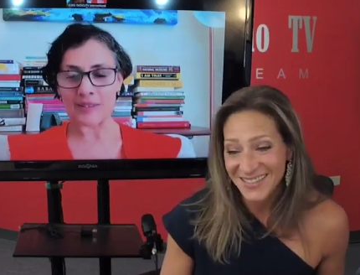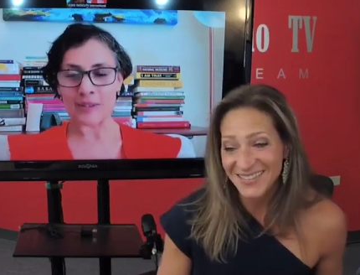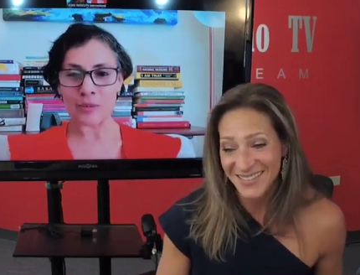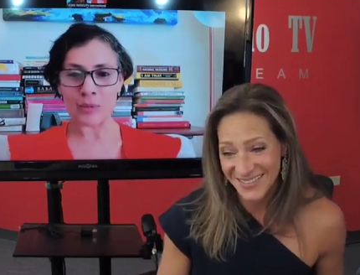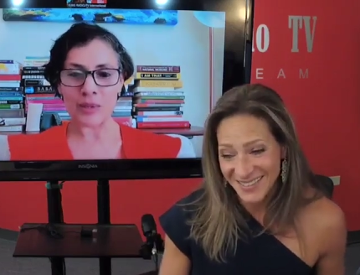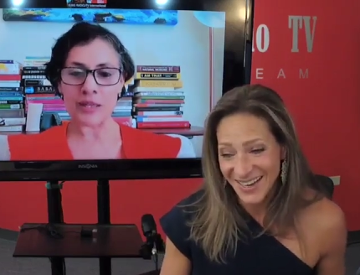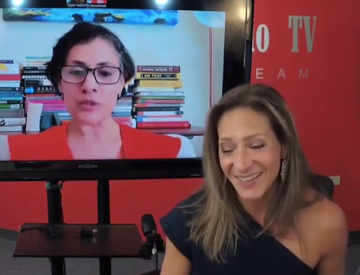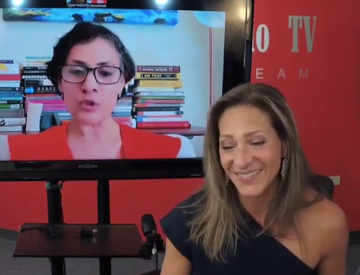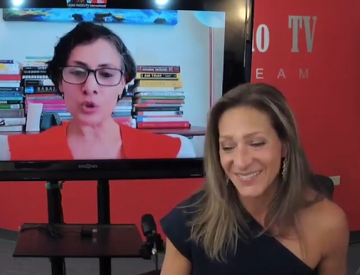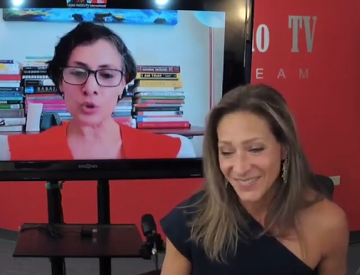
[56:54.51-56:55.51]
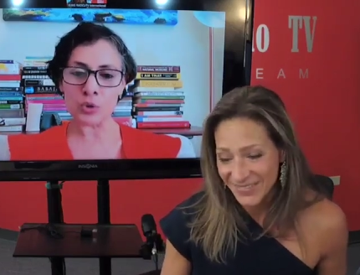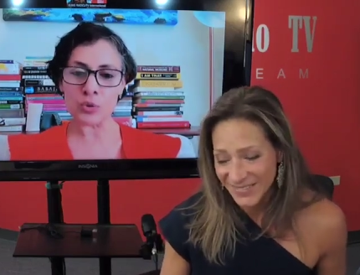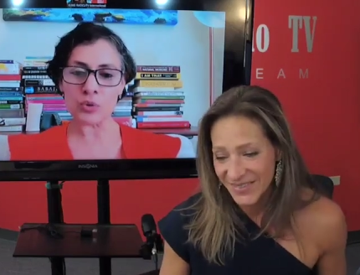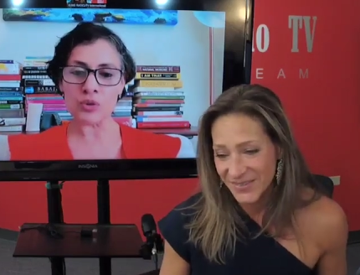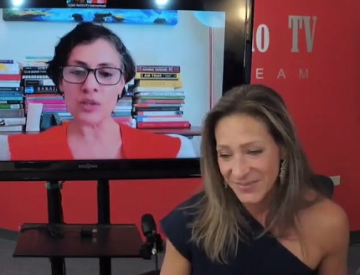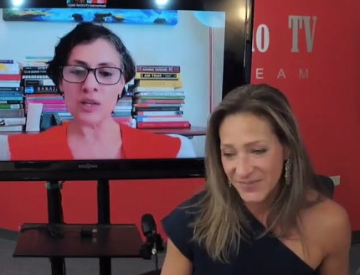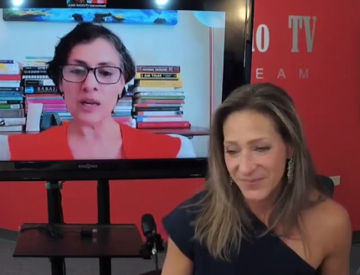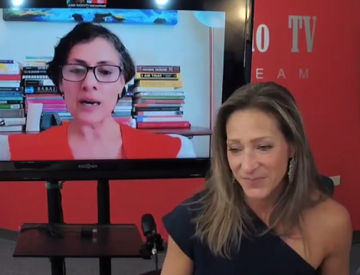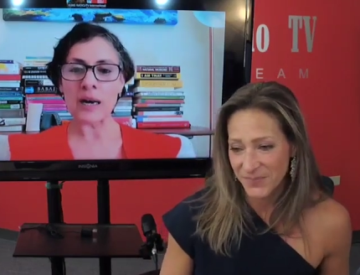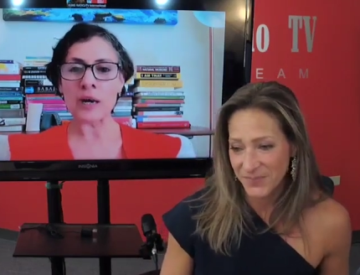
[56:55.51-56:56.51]
Speaker 1: Yes. So we yeah. can choose
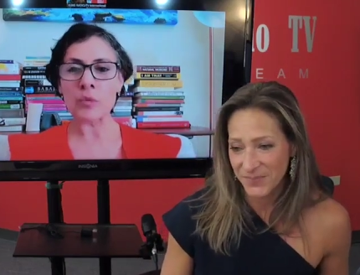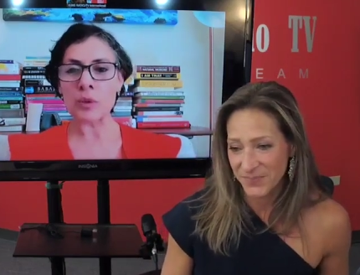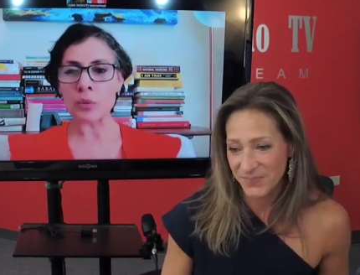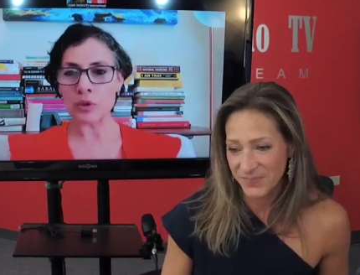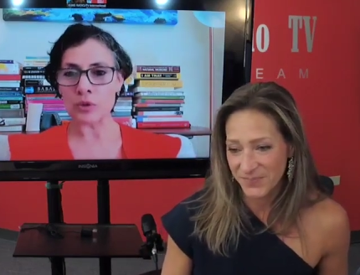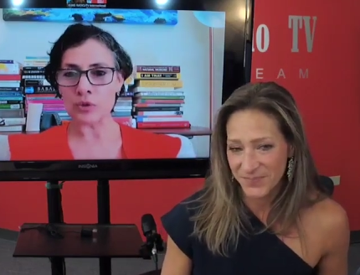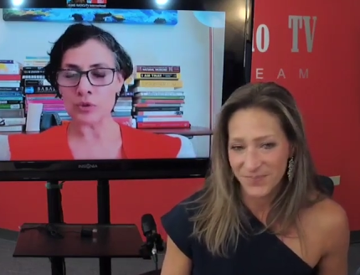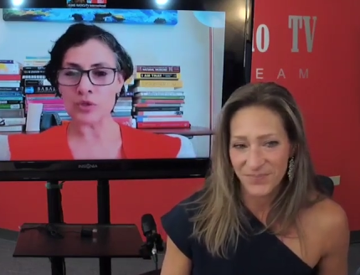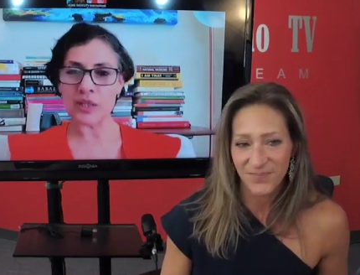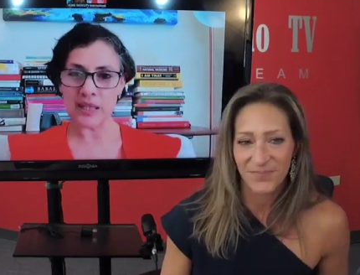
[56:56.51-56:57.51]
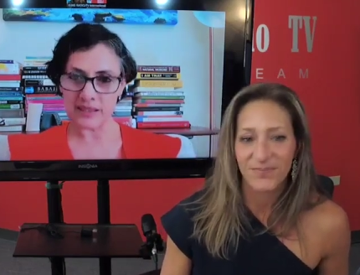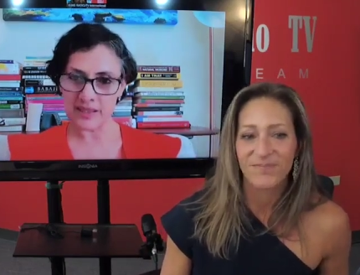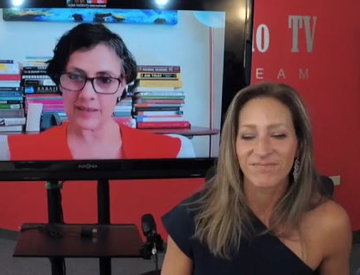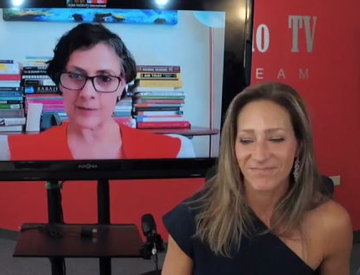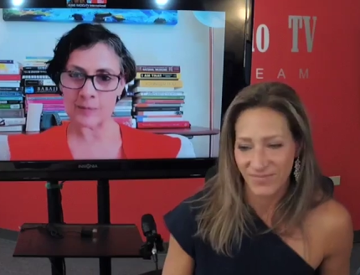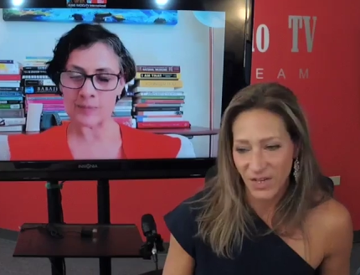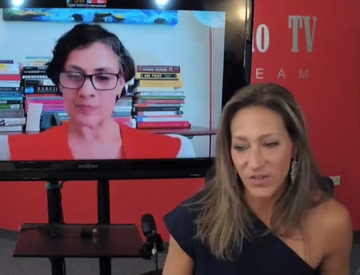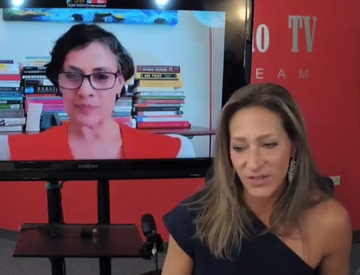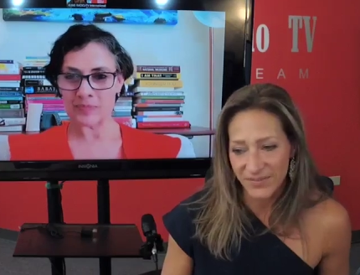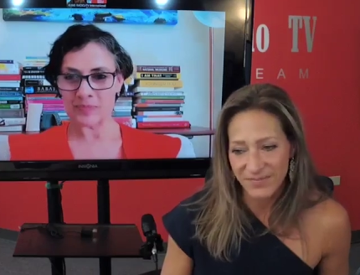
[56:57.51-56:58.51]
how we want to see it.
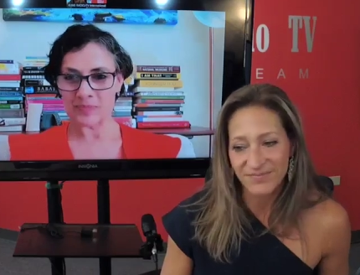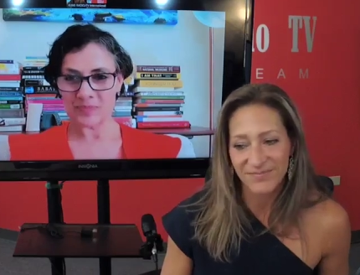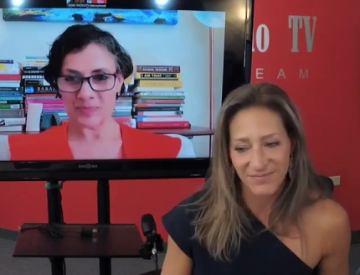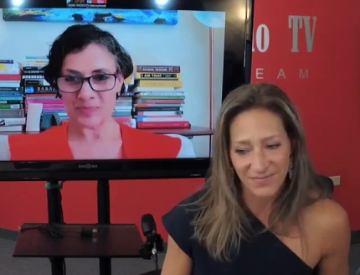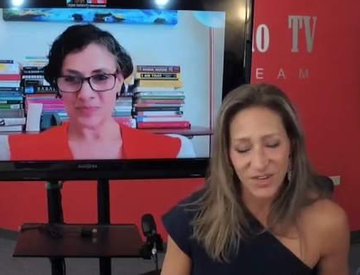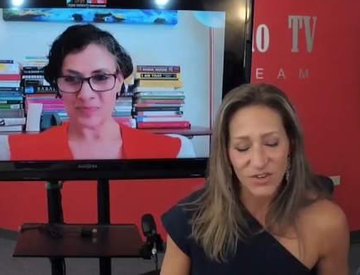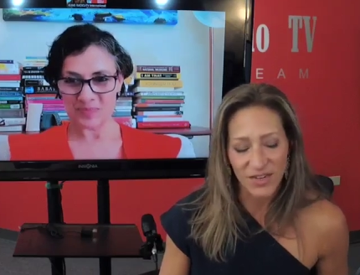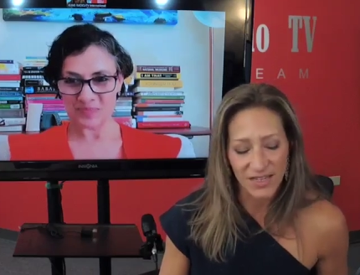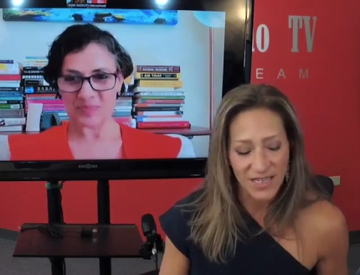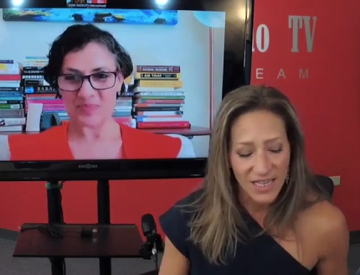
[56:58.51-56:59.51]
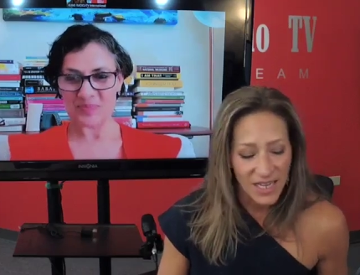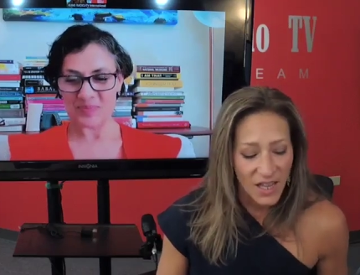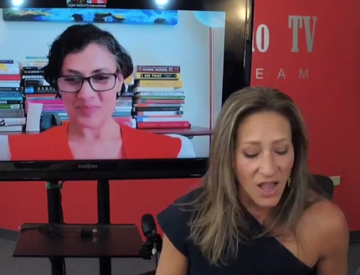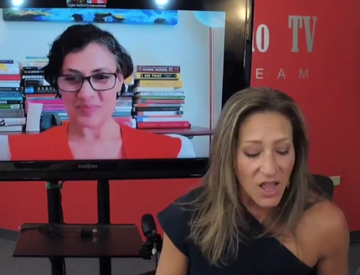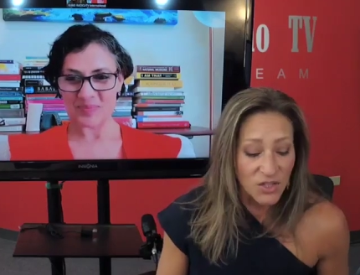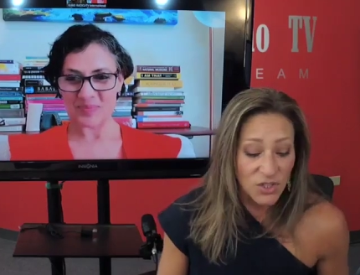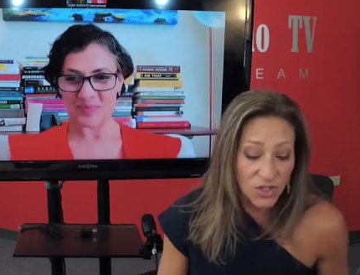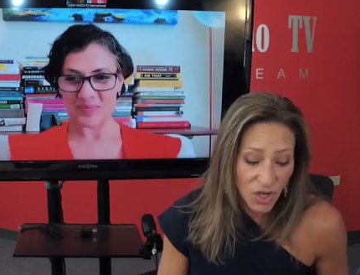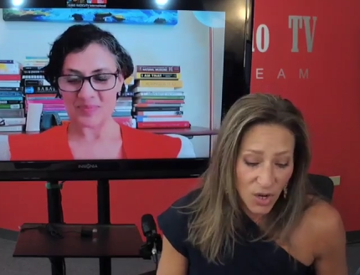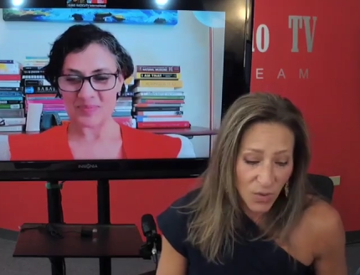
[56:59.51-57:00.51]
Agreed. Agreed.
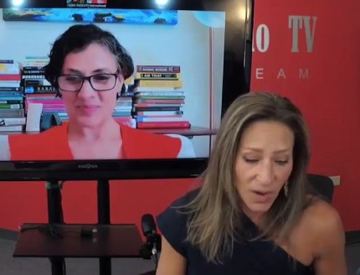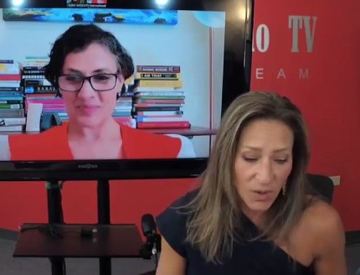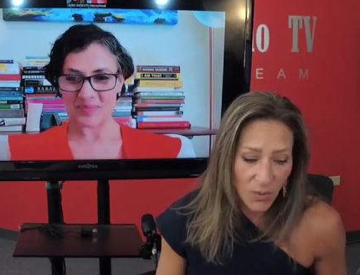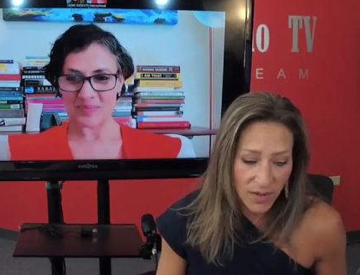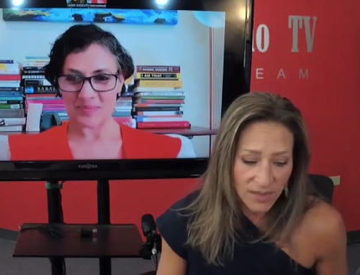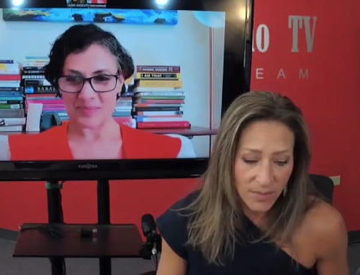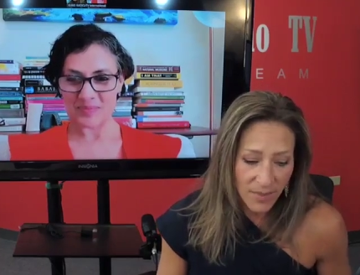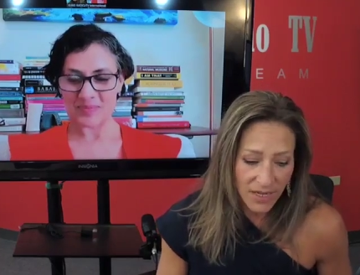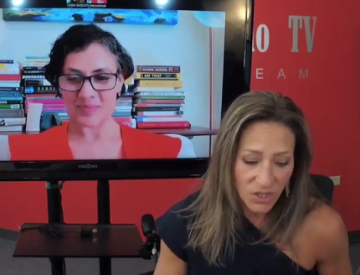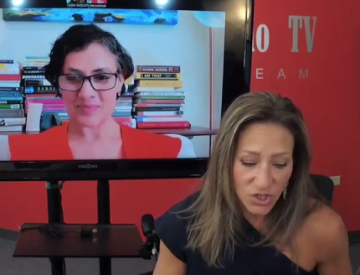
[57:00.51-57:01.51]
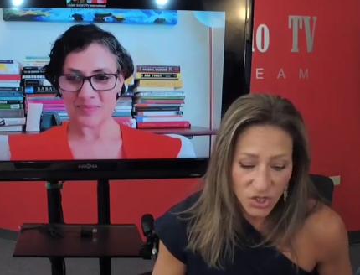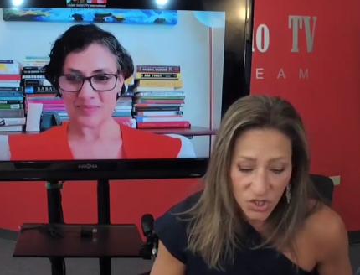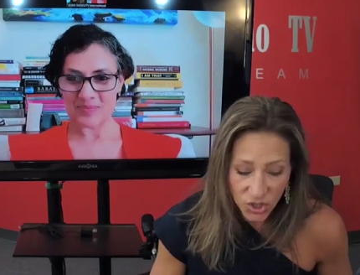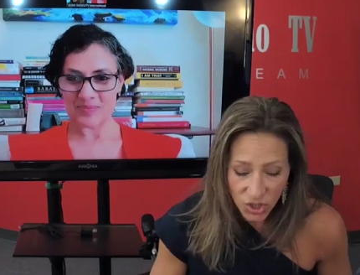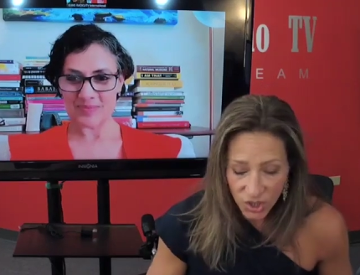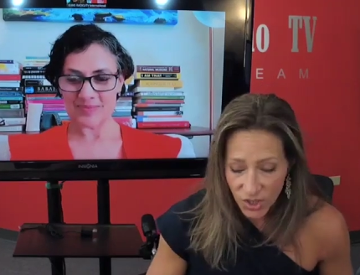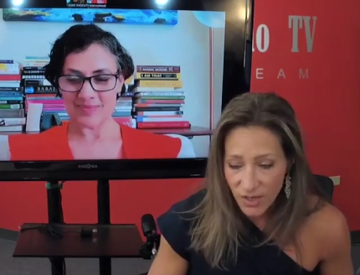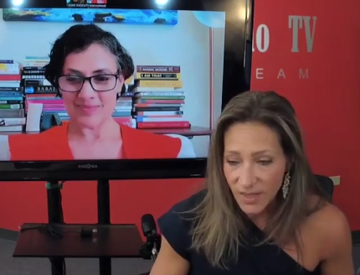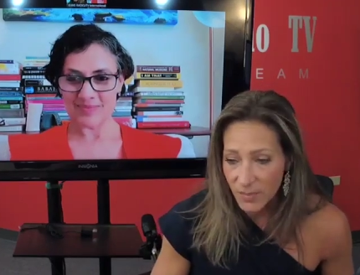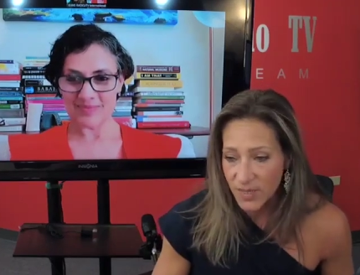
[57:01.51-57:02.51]
Speaker 2: So I want to make sure
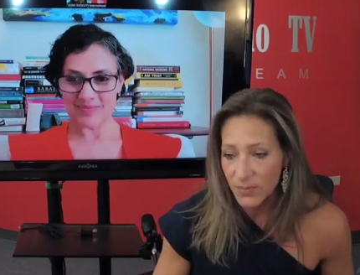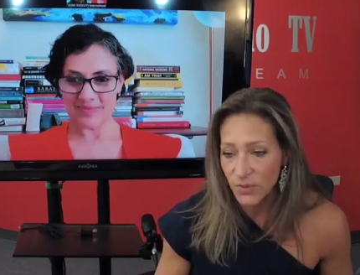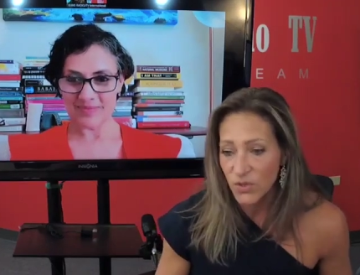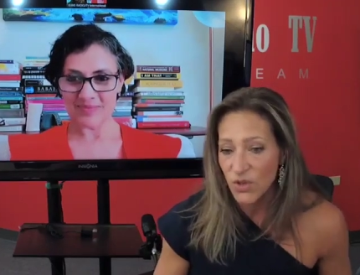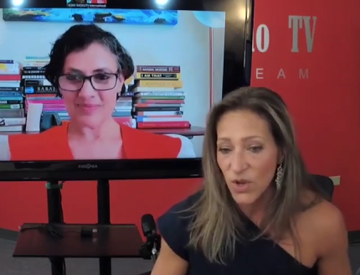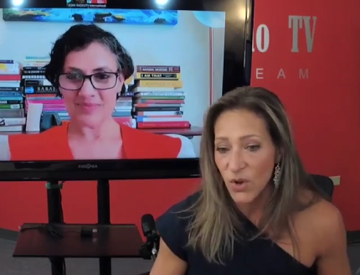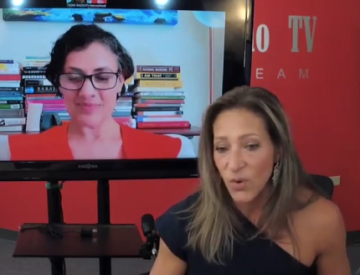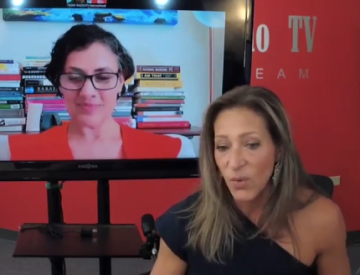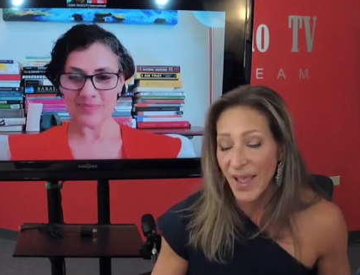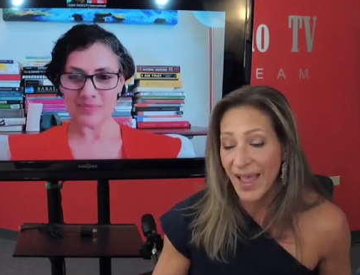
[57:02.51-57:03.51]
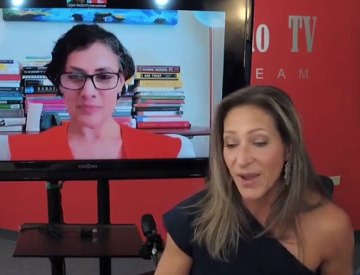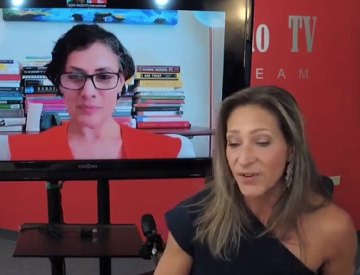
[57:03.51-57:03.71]
that people know how